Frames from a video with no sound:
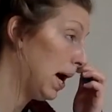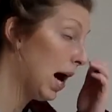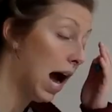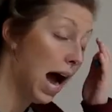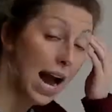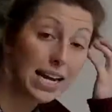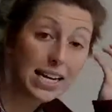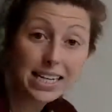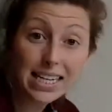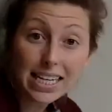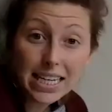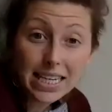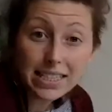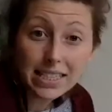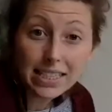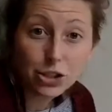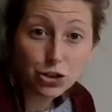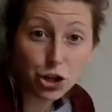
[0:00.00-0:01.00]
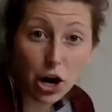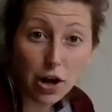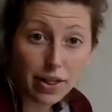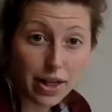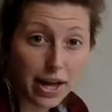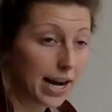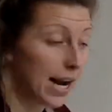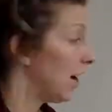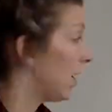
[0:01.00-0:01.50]
I can easily draw
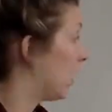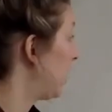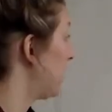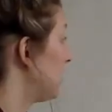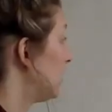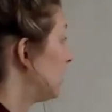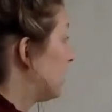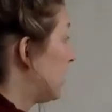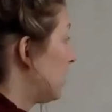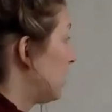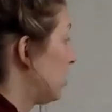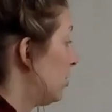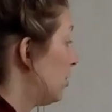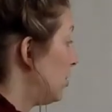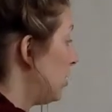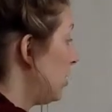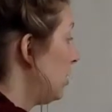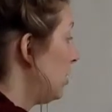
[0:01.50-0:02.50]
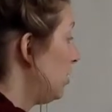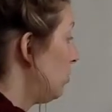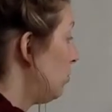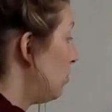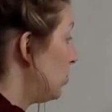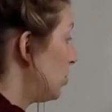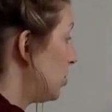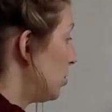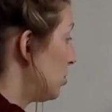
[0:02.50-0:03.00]
that out. I can say 30,
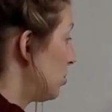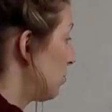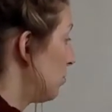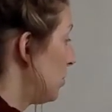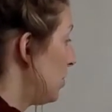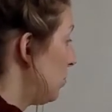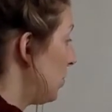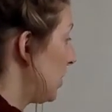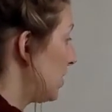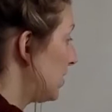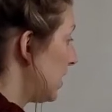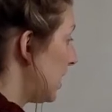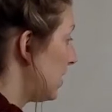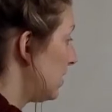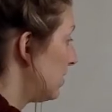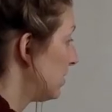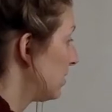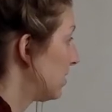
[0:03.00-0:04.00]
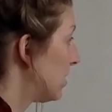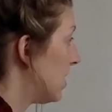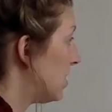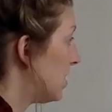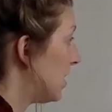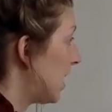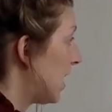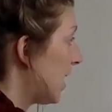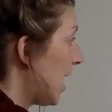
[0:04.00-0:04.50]
which is 3 quick tens, and
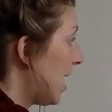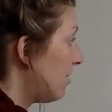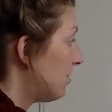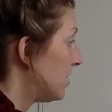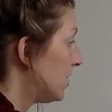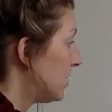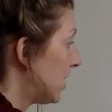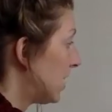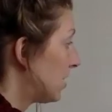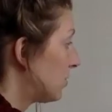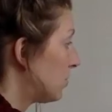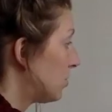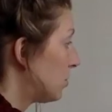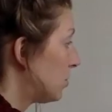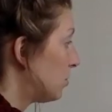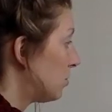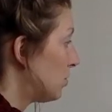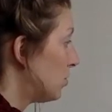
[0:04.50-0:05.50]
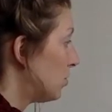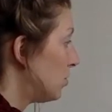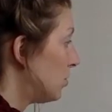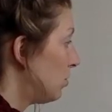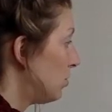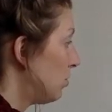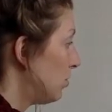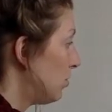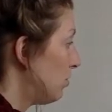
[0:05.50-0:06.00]
then I have 6, which is 1,
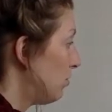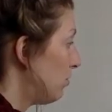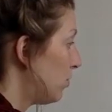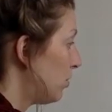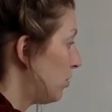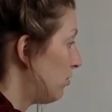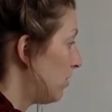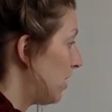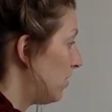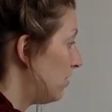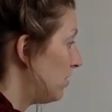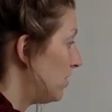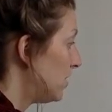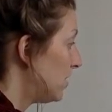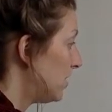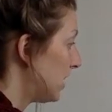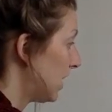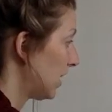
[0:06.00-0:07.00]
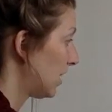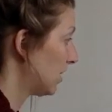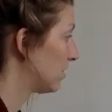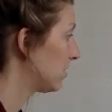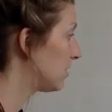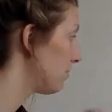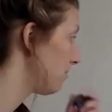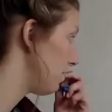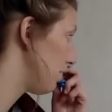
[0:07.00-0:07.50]
2, 3, 4, 5,
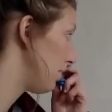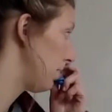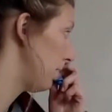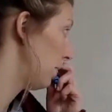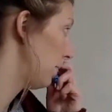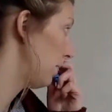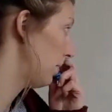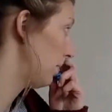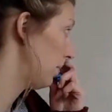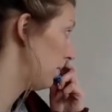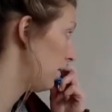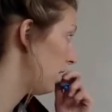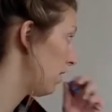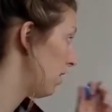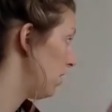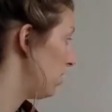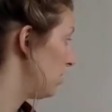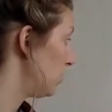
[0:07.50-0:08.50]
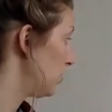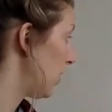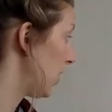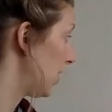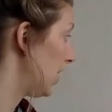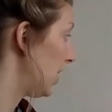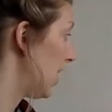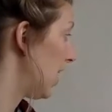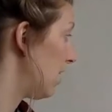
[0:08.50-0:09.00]
6. So I
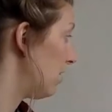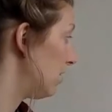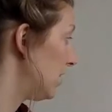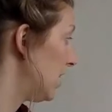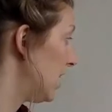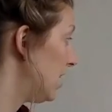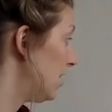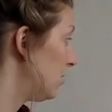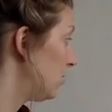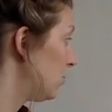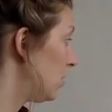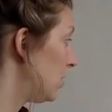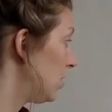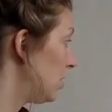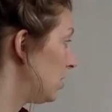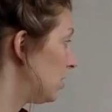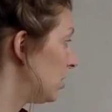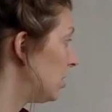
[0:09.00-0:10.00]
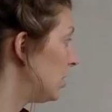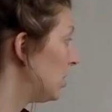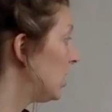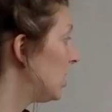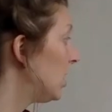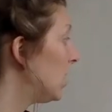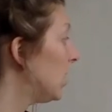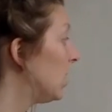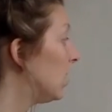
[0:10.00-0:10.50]
can count 10, 20,
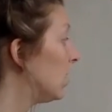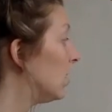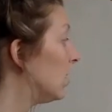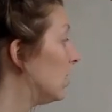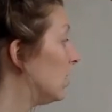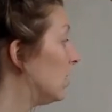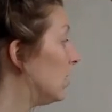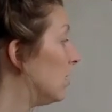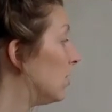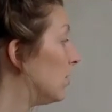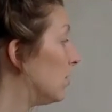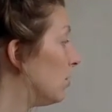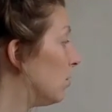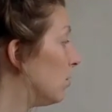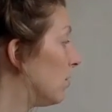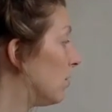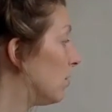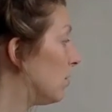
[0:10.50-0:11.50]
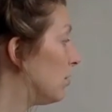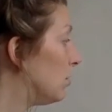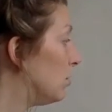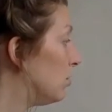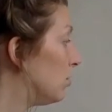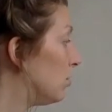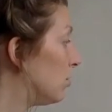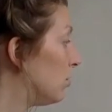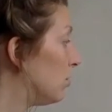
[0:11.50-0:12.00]
30, 31,
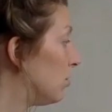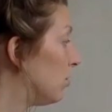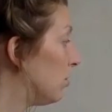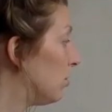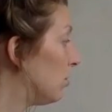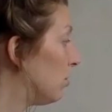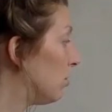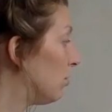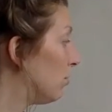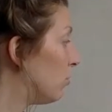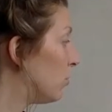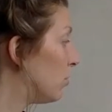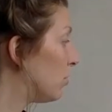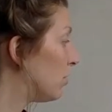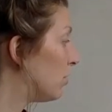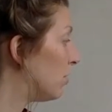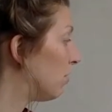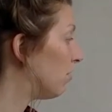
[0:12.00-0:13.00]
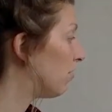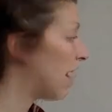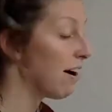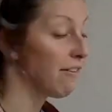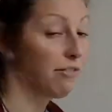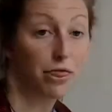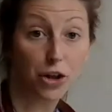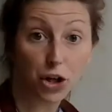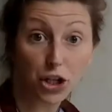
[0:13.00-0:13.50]
32, 33, 34, 35,
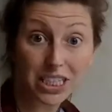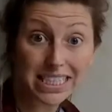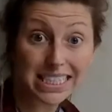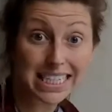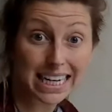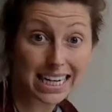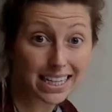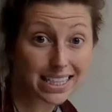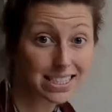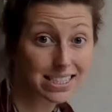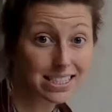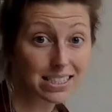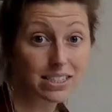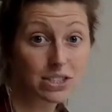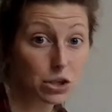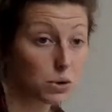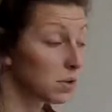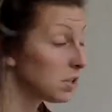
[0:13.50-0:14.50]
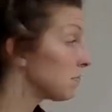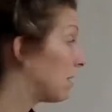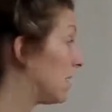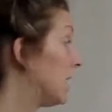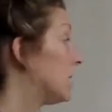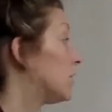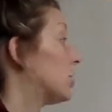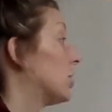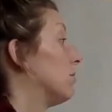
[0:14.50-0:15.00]
36. So what's my
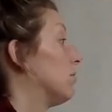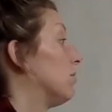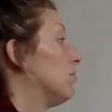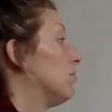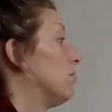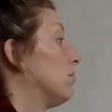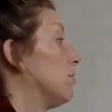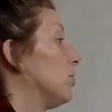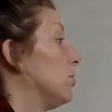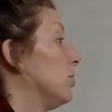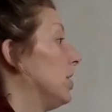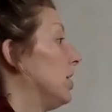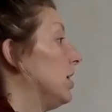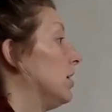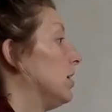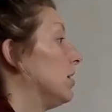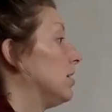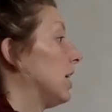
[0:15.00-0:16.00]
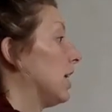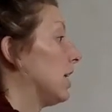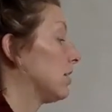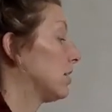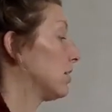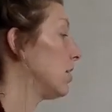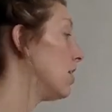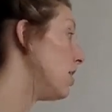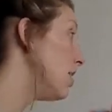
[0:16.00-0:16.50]
answer?
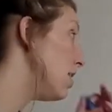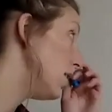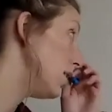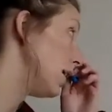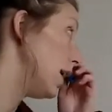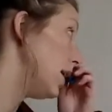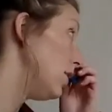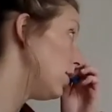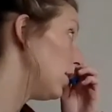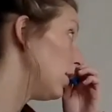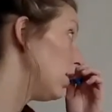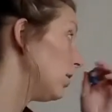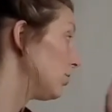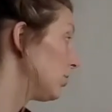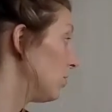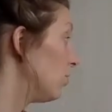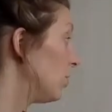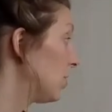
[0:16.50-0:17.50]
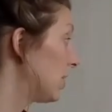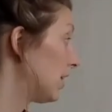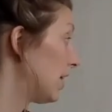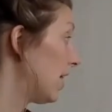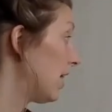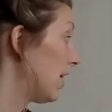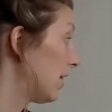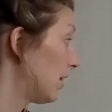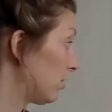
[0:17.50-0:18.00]
36. Okay, you can also look at
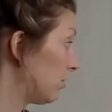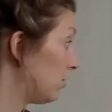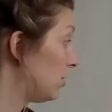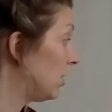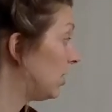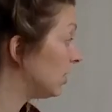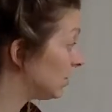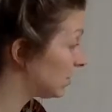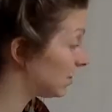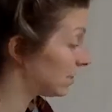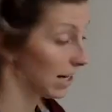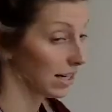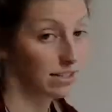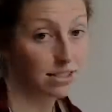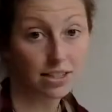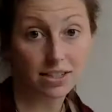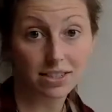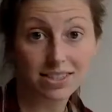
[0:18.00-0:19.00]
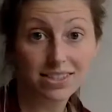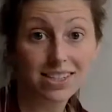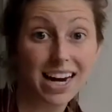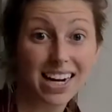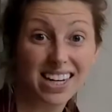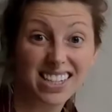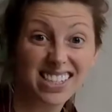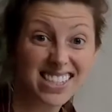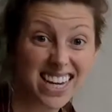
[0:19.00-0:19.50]
that like 36 and just
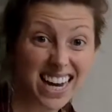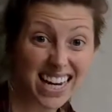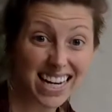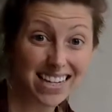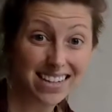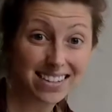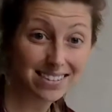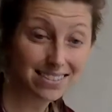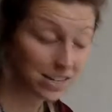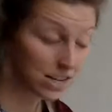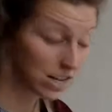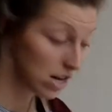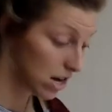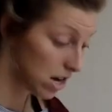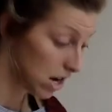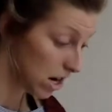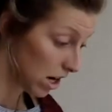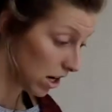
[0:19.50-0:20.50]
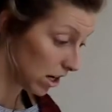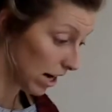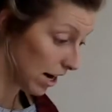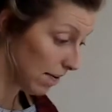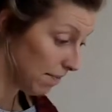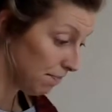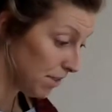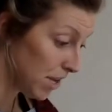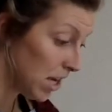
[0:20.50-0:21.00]
kind of say it. All right.
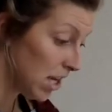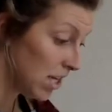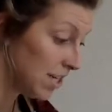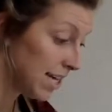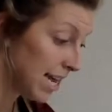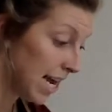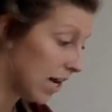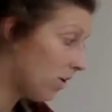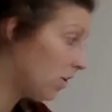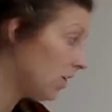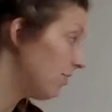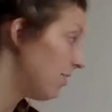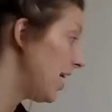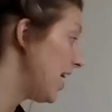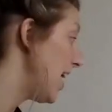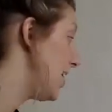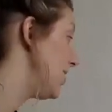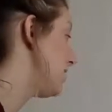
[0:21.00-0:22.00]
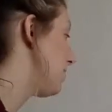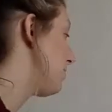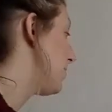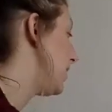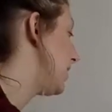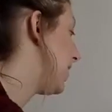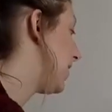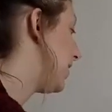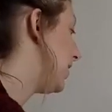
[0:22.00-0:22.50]
Now, if I had
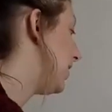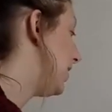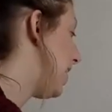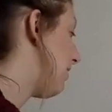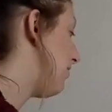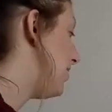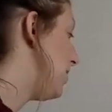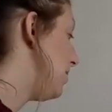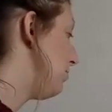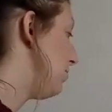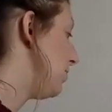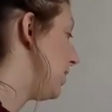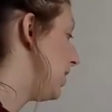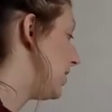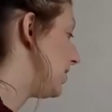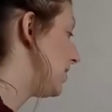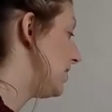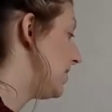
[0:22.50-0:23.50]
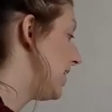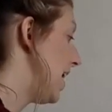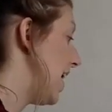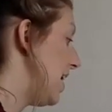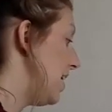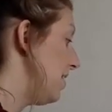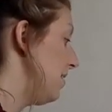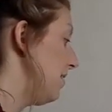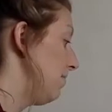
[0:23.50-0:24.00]
something like 11 plus
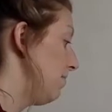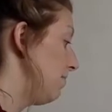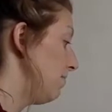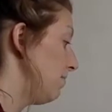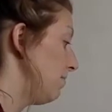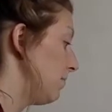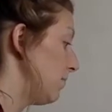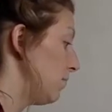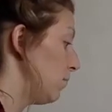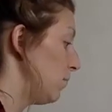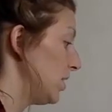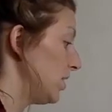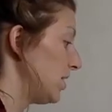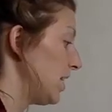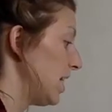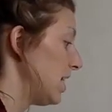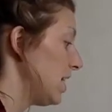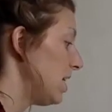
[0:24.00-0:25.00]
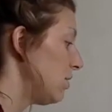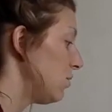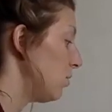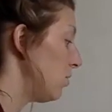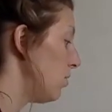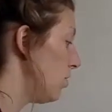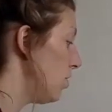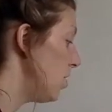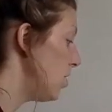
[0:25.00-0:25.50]
10, what does that
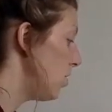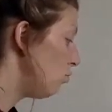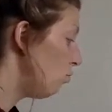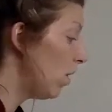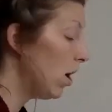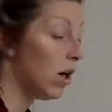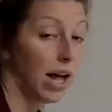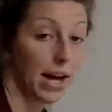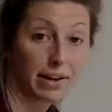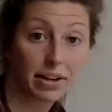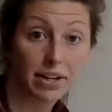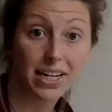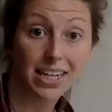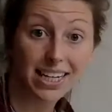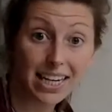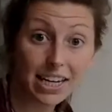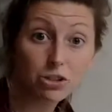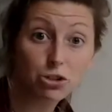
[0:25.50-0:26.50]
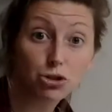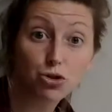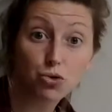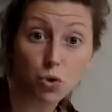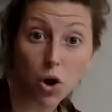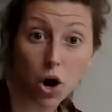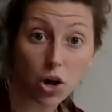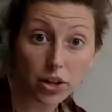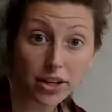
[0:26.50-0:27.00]
equal? Well, I can again
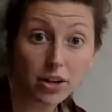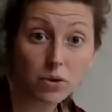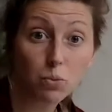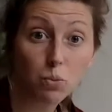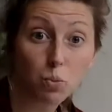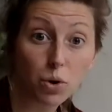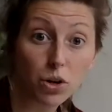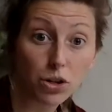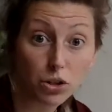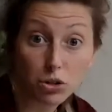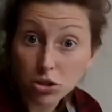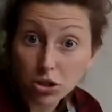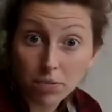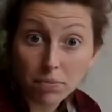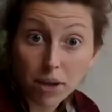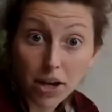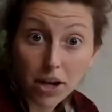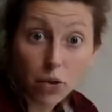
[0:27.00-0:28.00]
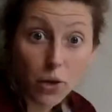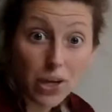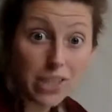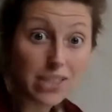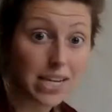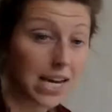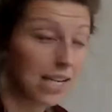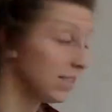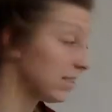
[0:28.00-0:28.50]
draw it using my quick
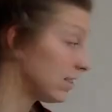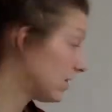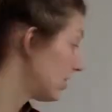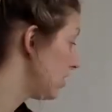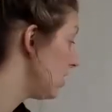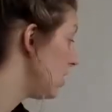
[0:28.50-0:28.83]
tens.